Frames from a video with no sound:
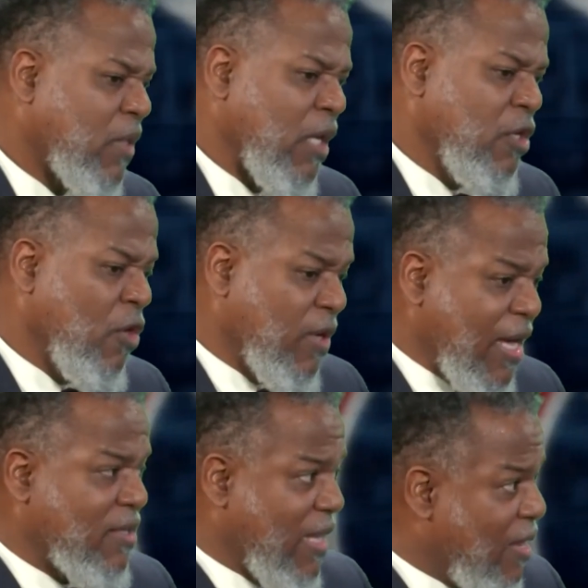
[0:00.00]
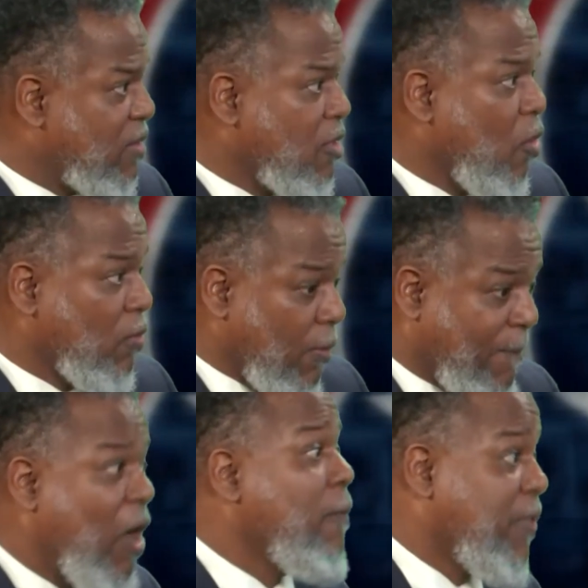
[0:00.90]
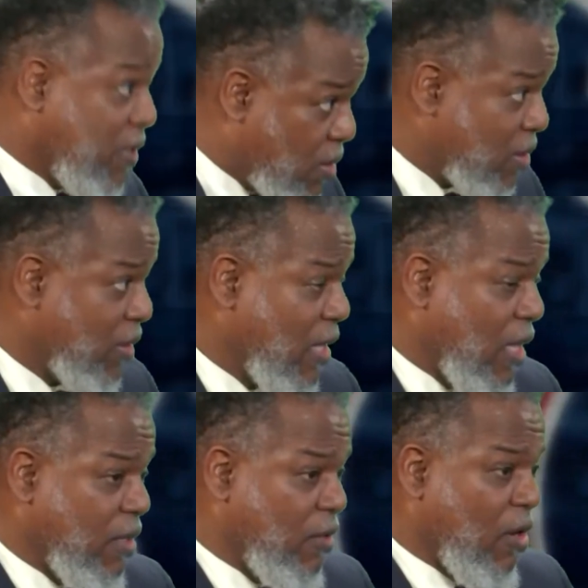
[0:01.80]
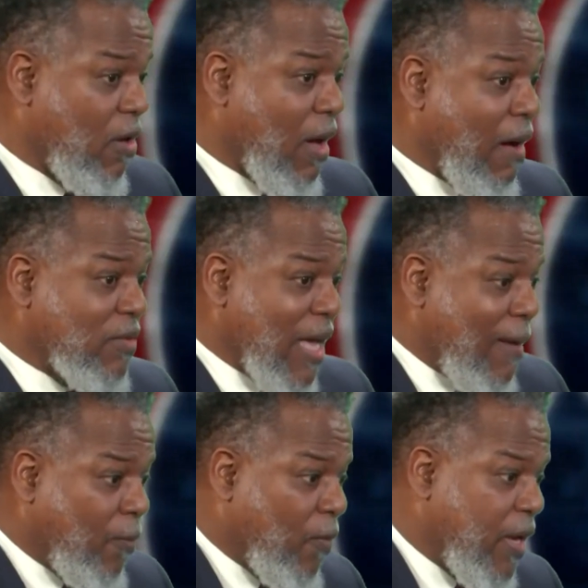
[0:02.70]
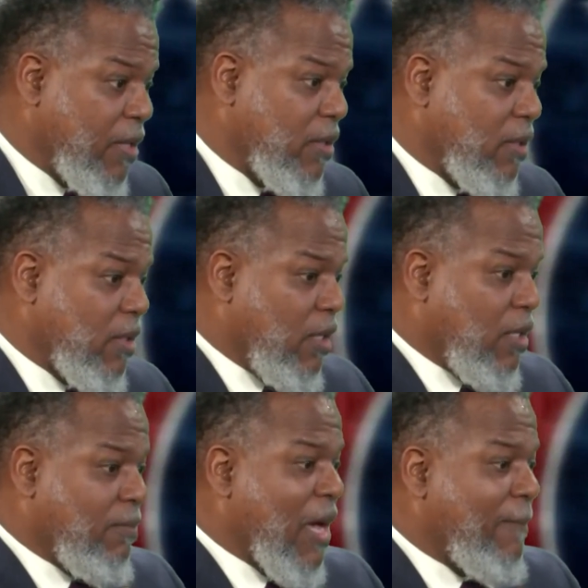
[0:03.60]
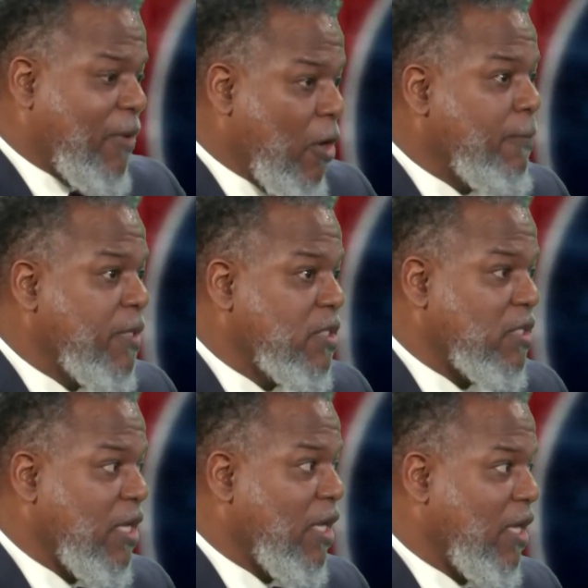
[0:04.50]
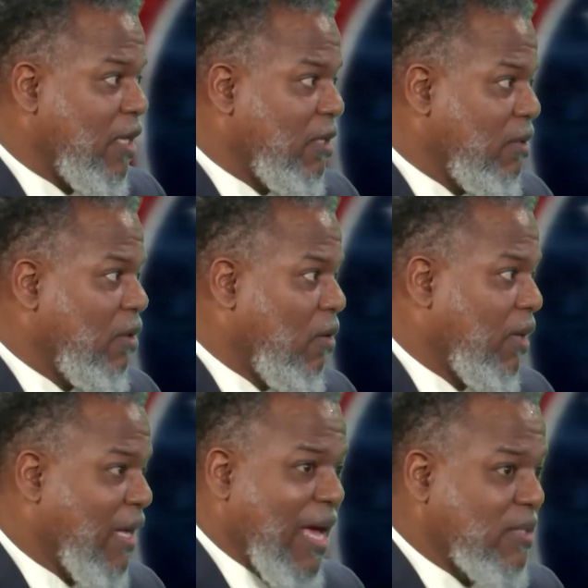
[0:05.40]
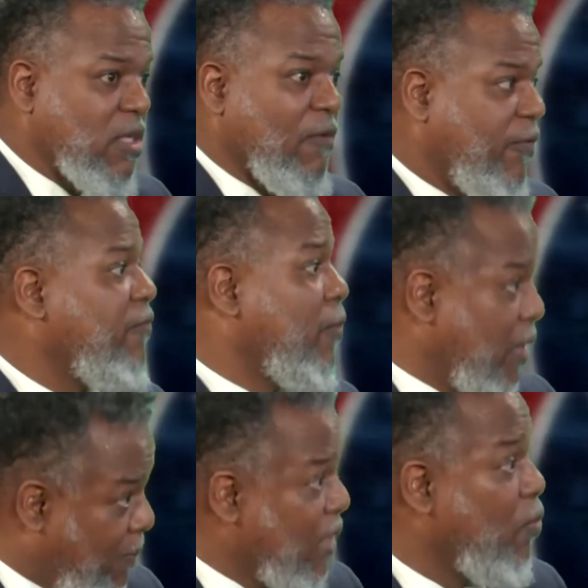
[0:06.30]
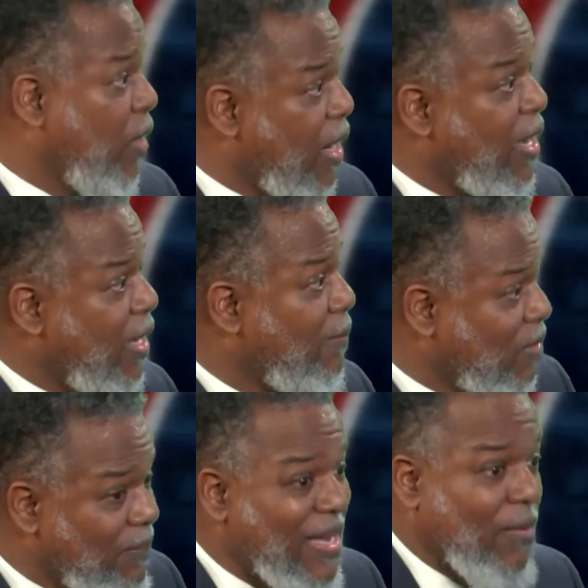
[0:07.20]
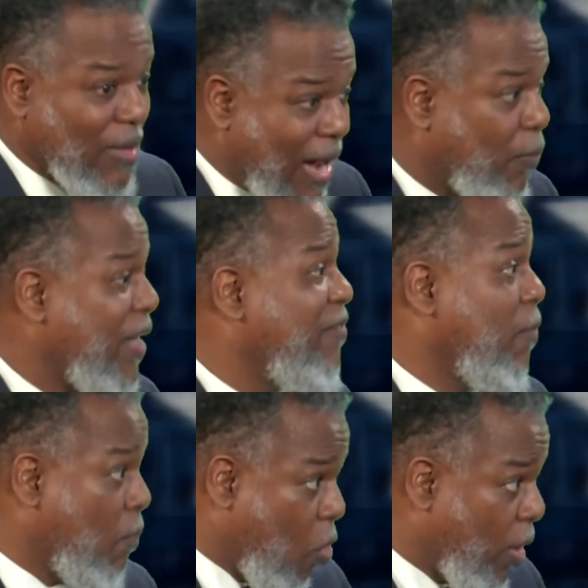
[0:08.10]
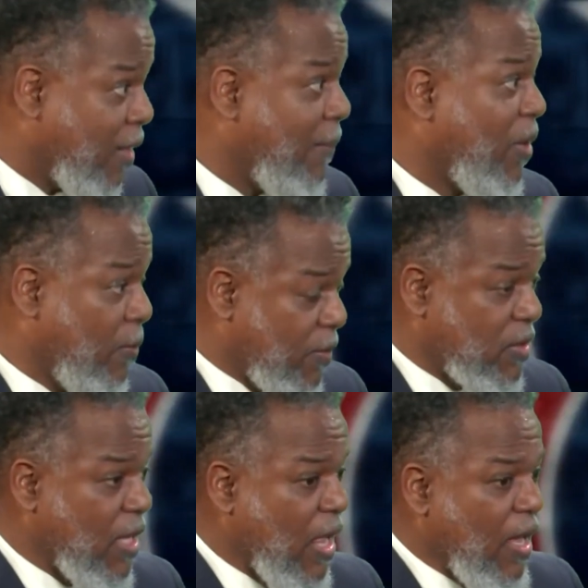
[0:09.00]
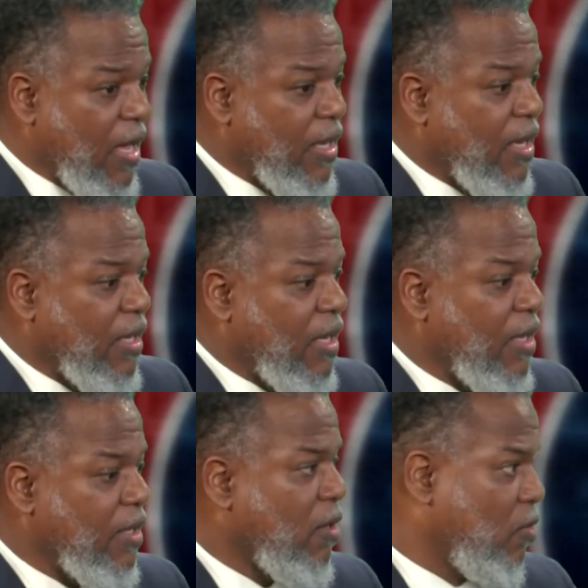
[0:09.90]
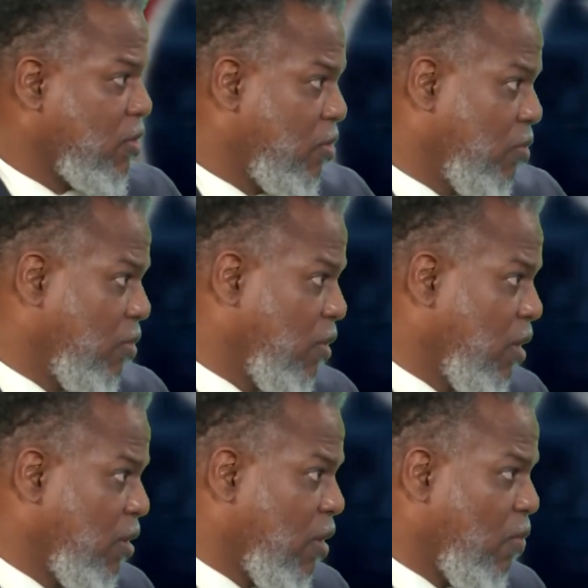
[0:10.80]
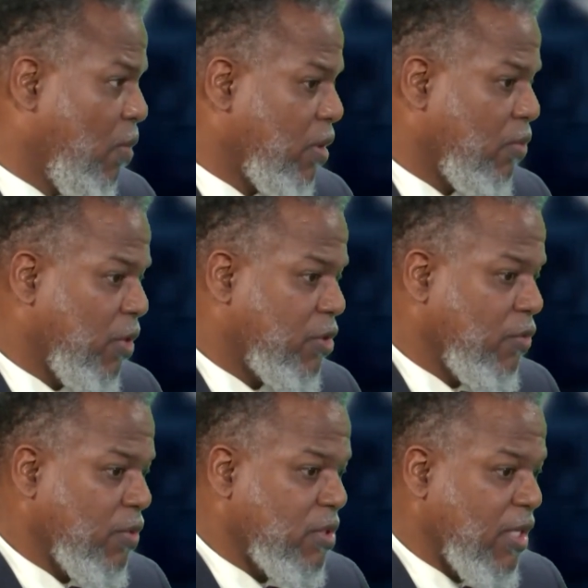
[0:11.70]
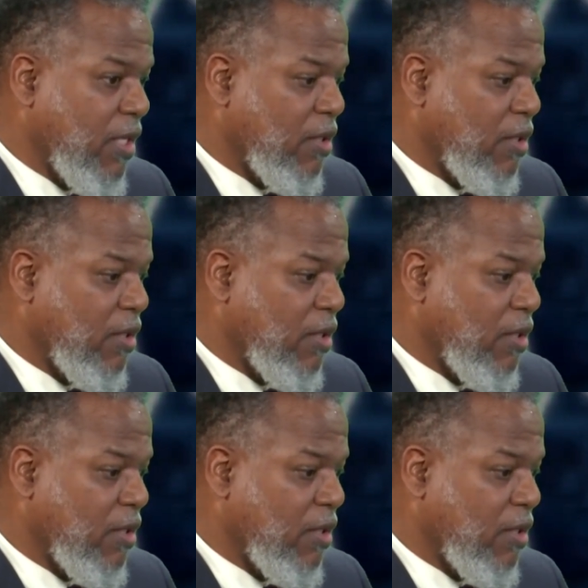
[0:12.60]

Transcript: so the purpose, you know, I was operating in my purpose, and you know, and God saw fit for me to be where I am, to be able to operate even more in that purpose. And it goes to you know, what you were saying